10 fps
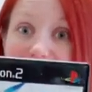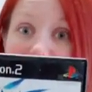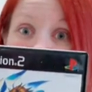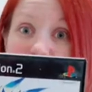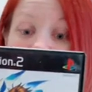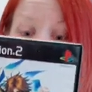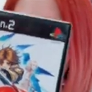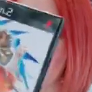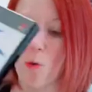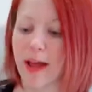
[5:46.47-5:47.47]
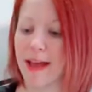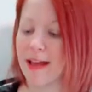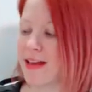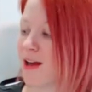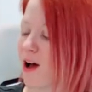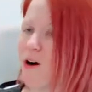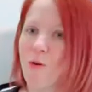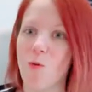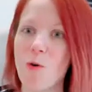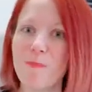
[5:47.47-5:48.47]
this out at some point.
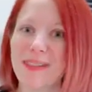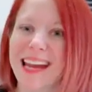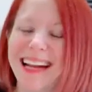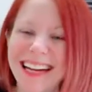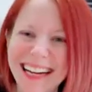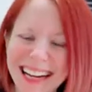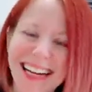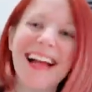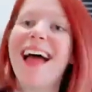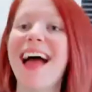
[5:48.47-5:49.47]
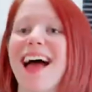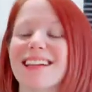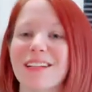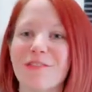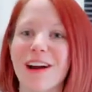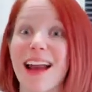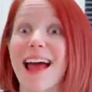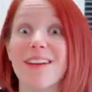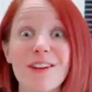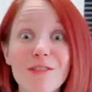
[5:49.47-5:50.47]
Oh, whoops. I actually forgot I
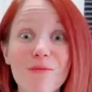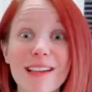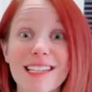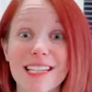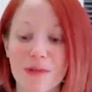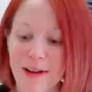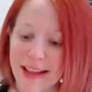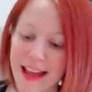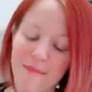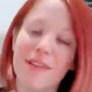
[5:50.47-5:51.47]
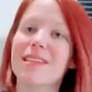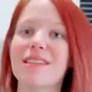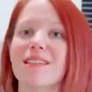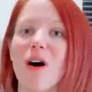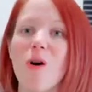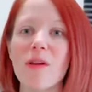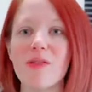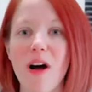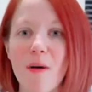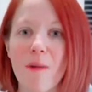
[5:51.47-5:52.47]
had another PlayStation 1 game. This is the only
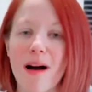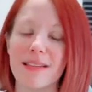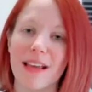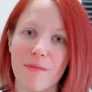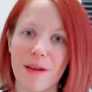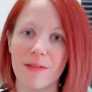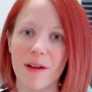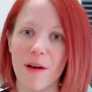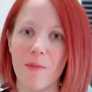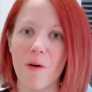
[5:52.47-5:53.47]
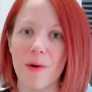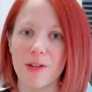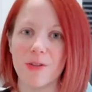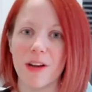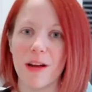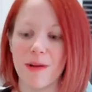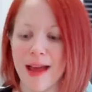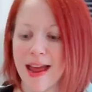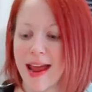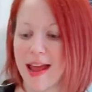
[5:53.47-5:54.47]
long box that I picked up on my trip,
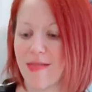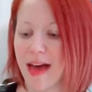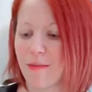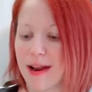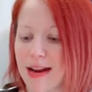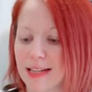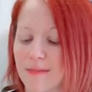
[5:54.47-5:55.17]
and that would actually